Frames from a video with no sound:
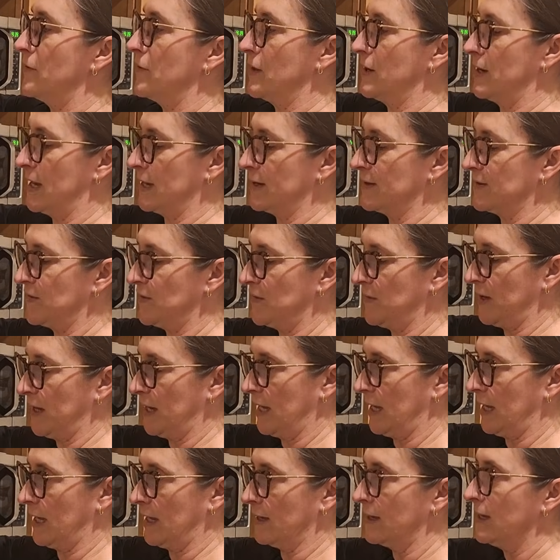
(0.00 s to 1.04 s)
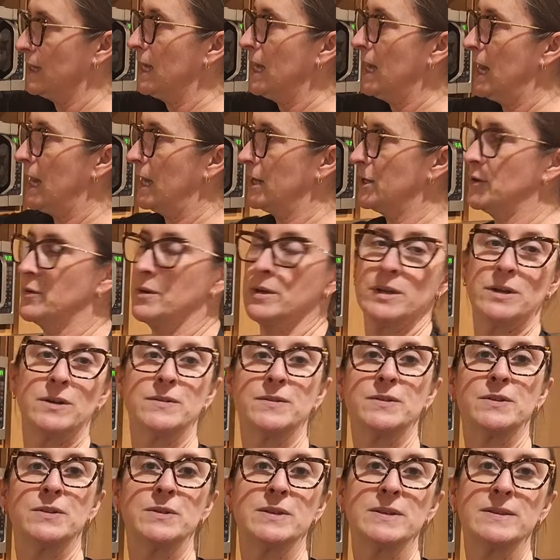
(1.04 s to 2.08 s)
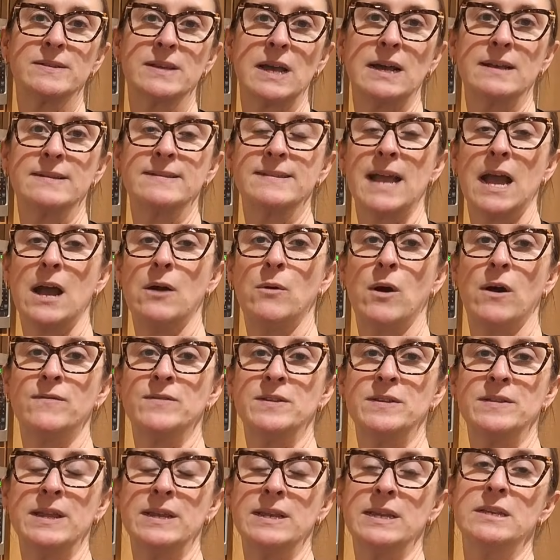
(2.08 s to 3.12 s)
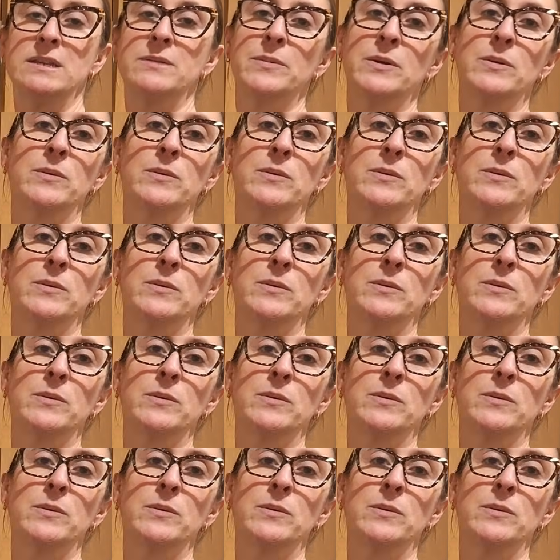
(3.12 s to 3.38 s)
for the next feeding, and you can also discuss how often they need to